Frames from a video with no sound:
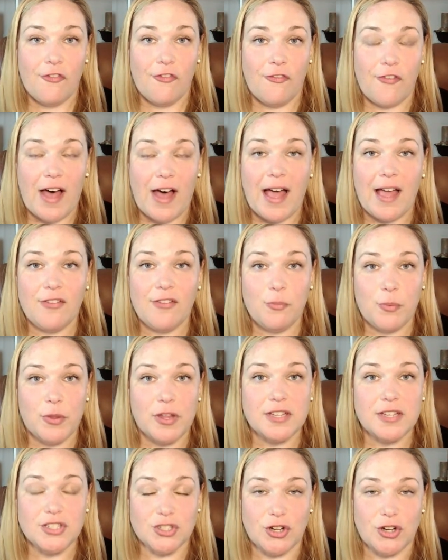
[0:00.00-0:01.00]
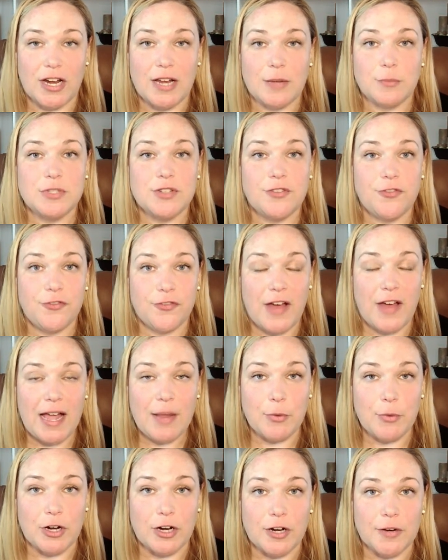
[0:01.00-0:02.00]
5+ grams of
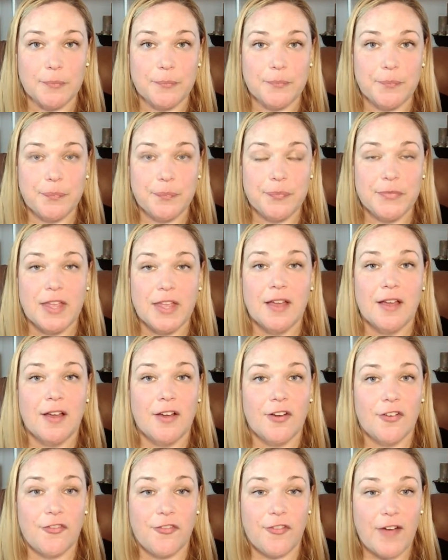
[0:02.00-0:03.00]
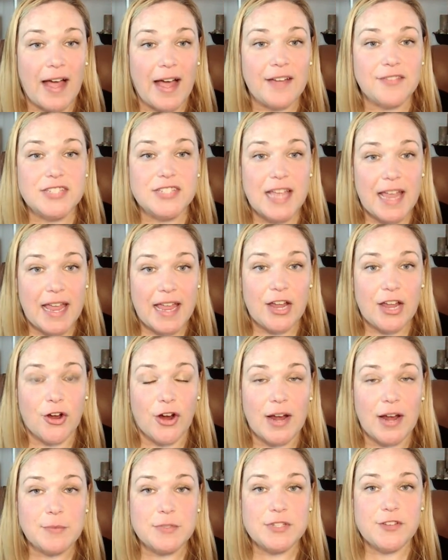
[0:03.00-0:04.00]
fiber, 5 to 8
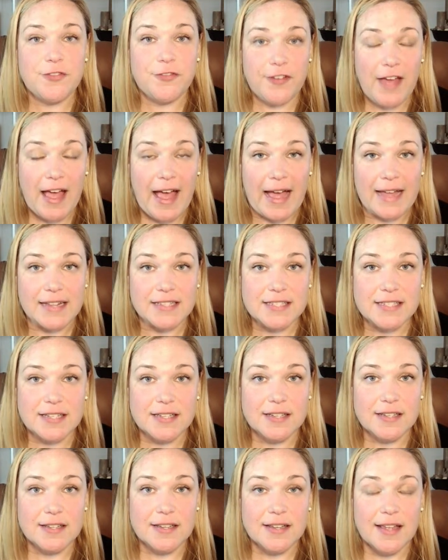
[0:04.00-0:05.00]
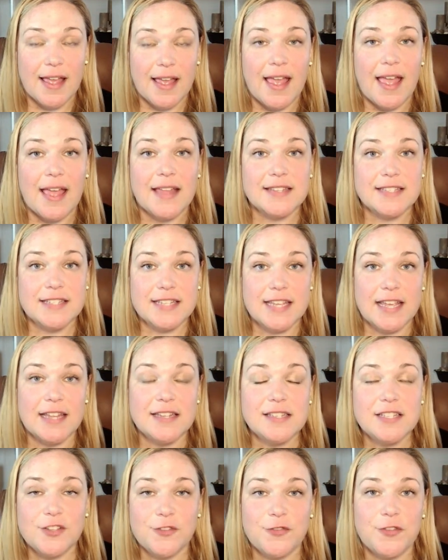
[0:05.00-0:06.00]
grams of fat,
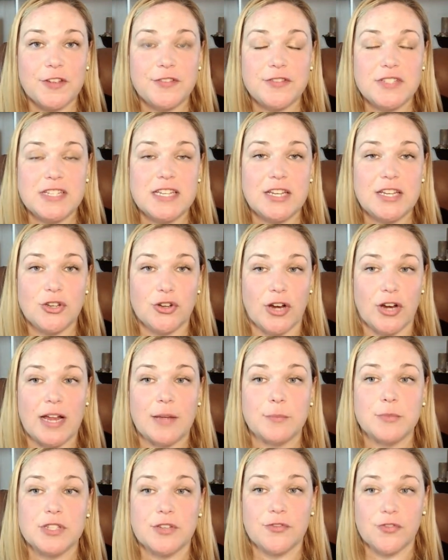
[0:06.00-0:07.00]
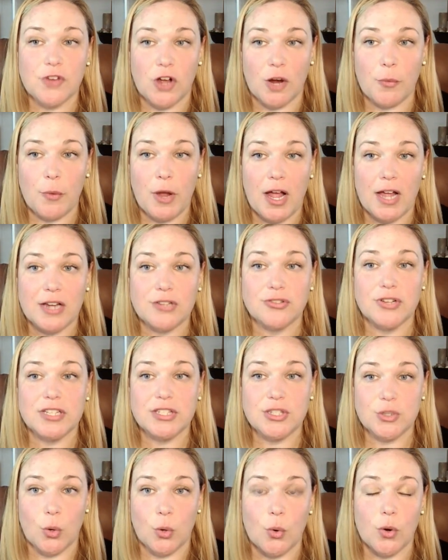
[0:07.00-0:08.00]
10 to 15 grams of
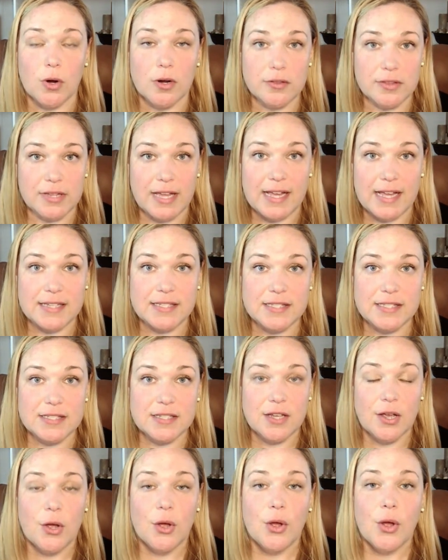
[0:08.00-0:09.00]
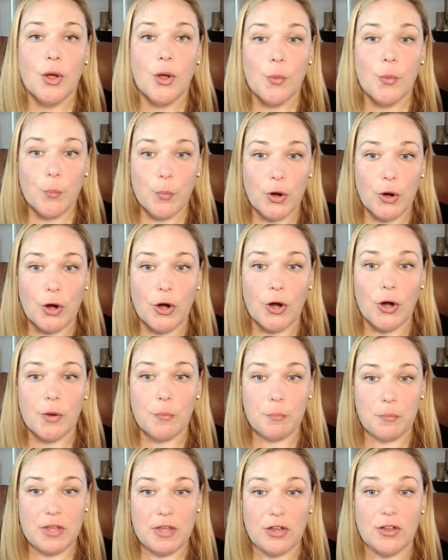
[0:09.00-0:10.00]
carbohydrates or less per
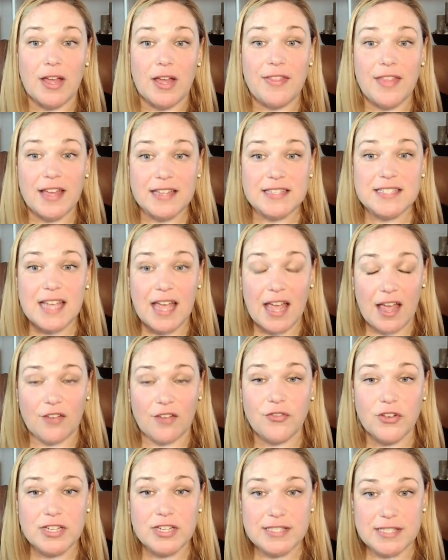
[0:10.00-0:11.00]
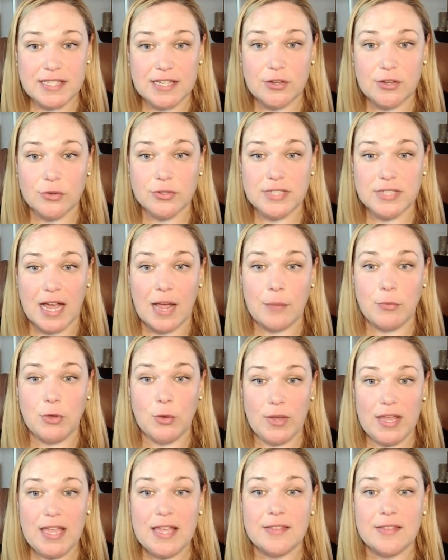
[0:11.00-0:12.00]
meal. And that's every single time you
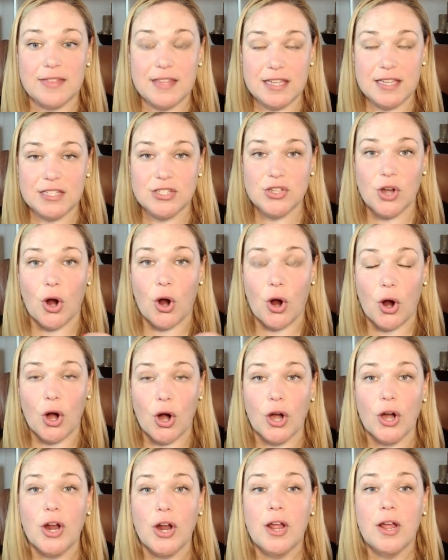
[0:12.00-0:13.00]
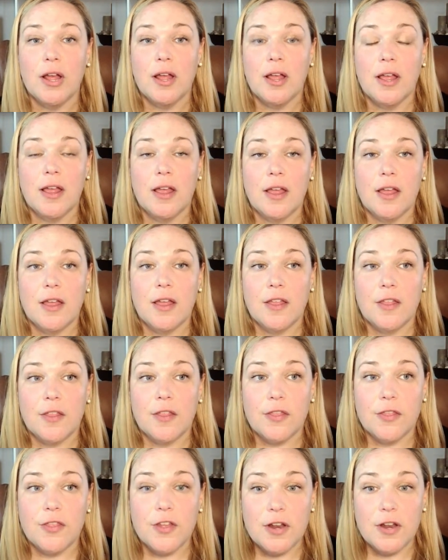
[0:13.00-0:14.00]
eat. These are
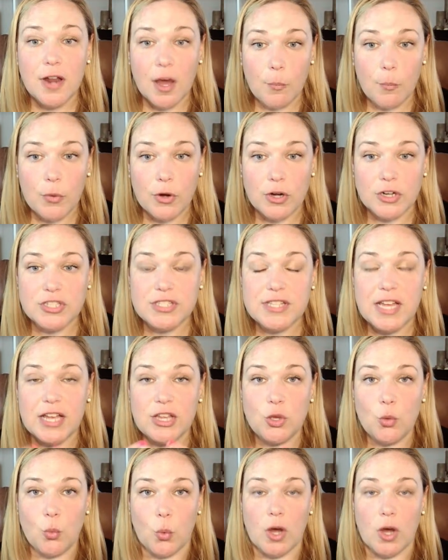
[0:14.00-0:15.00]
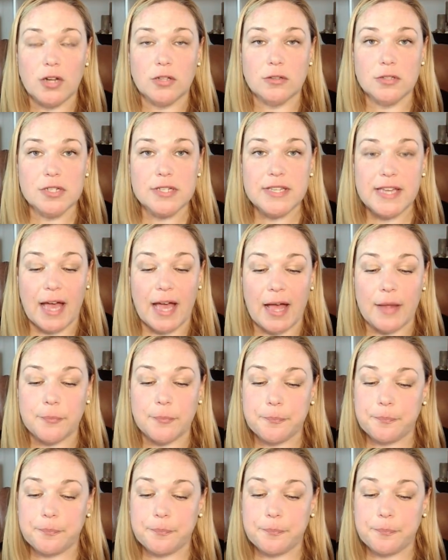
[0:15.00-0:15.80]
the numbers that you want to look at.